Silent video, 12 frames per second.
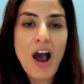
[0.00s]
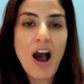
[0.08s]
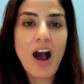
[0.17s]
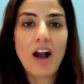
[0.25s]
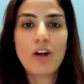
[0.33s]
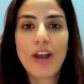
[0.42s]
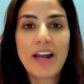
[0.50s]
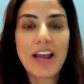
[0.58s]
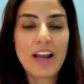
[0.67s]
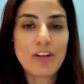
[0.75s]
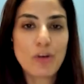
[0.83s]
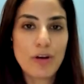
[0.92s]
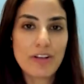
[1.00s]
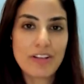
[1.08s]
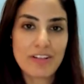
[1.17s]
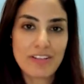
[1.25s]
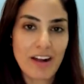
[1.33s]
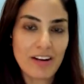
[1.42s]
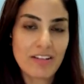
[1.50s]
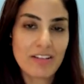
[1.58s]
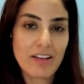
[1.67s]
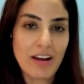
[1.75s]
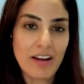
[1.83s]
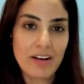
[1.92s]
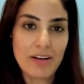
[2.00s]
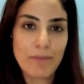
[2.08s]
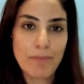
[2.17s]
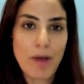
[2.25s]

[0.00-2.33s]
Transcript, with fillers: uh, Grand Ayatollah Sistani's son,